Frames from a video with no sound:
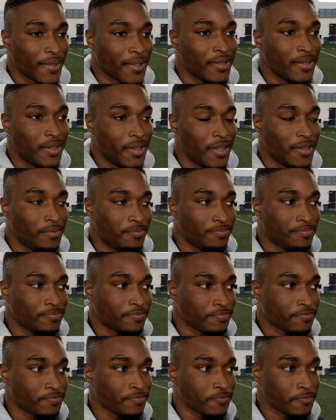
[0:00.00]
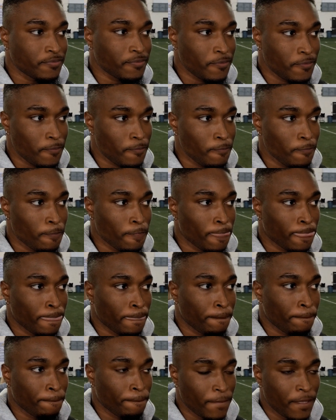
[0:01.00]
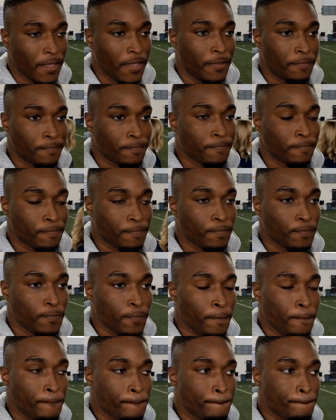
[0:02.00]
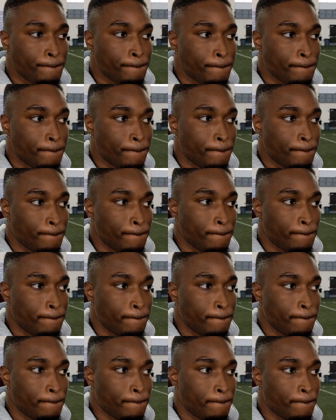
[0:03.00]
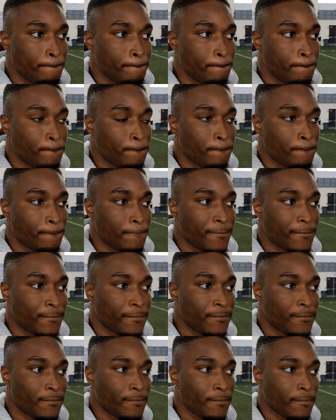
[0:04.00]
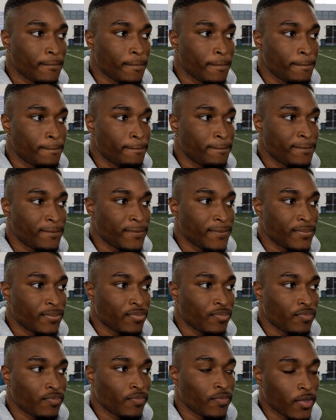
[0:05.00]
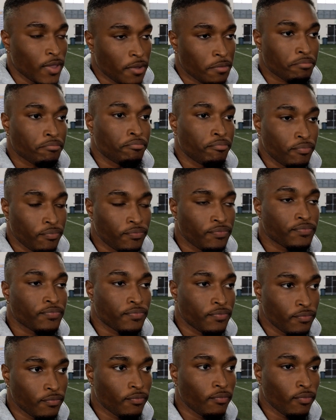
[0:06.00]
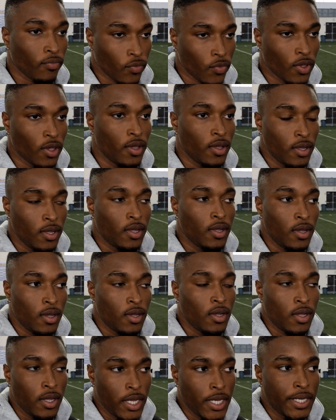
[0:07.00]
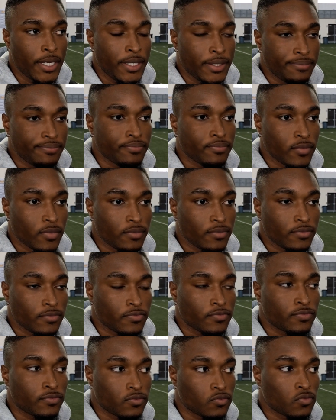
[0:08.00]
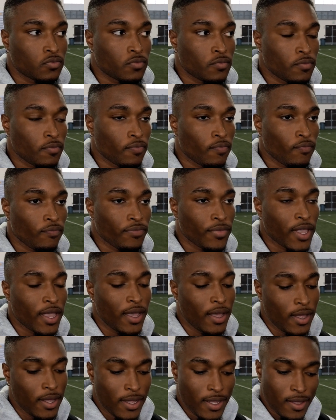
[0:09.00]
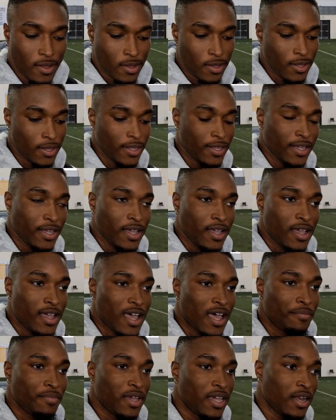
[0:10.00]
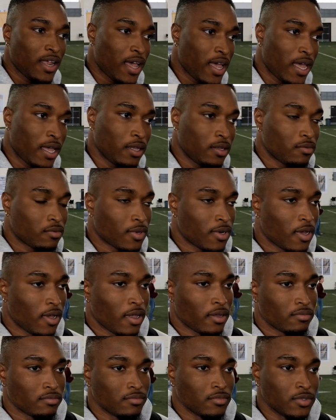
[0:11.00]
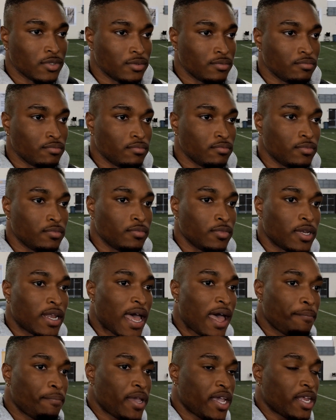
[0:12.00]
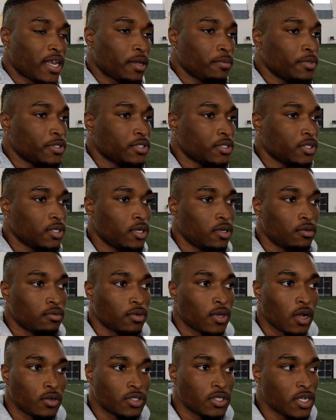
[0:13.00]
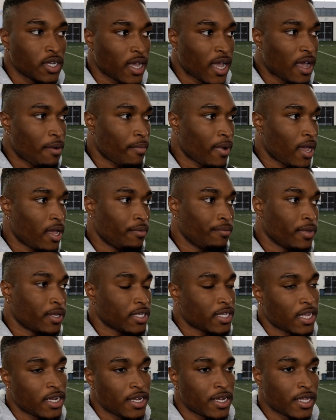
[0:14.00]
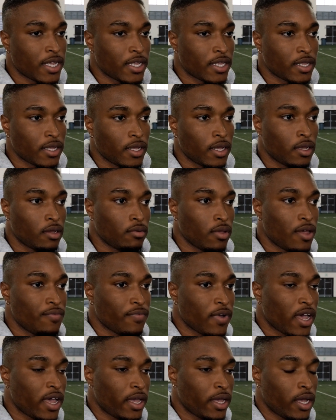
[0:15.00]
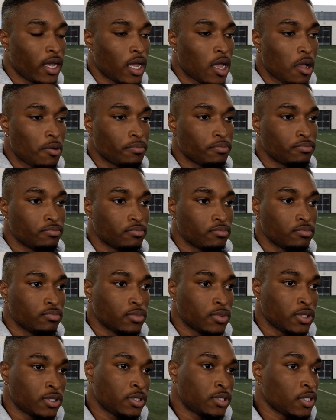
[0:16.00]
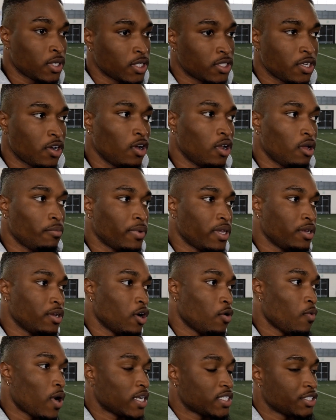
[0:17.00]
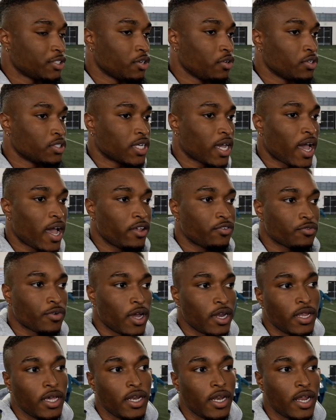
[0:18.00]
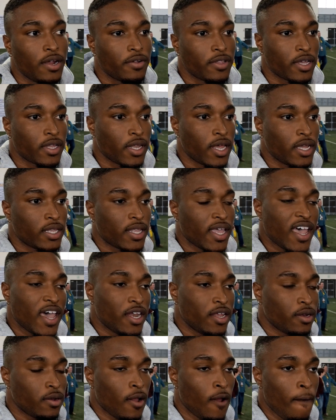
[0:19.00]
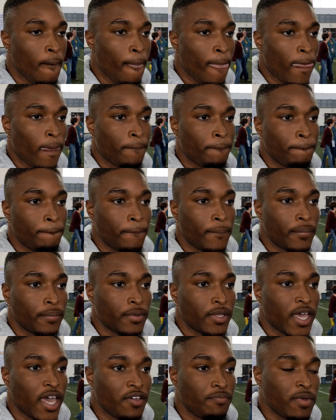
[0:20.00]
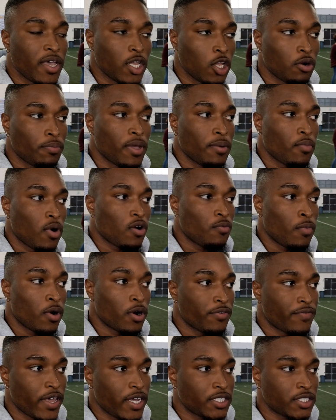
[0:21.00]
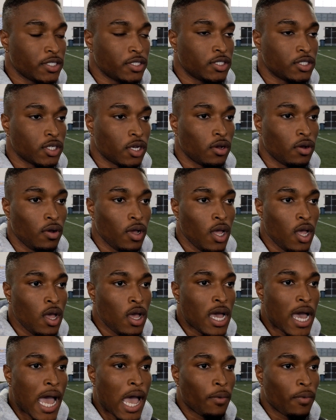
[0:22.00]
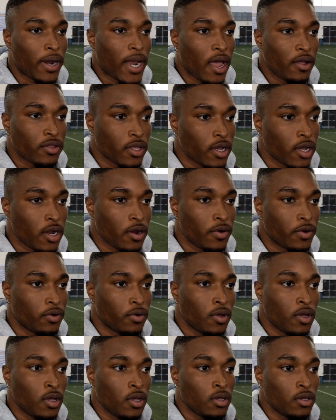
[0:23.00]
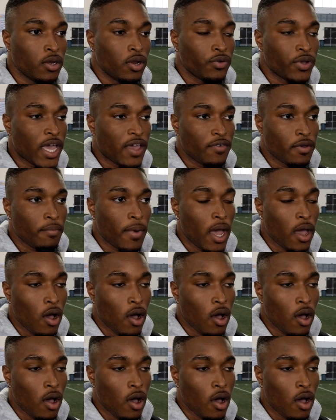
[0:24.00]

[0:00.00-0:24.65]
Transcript: I mean, that's yeah. faster than anybody in the combine. So, yeah. I mean, what does that tell you? I mean, is that something you've been working on to get, get that, or... You know, just how, how does that happen, man? That was, that was a heck of a run. I mean, I you know, not being able to go to the combine because I didn't get the invite um, took a toll on me. You know, watching those guys run it and everything like that, it gave me a little bit more motivation. So I went out there and you know gave it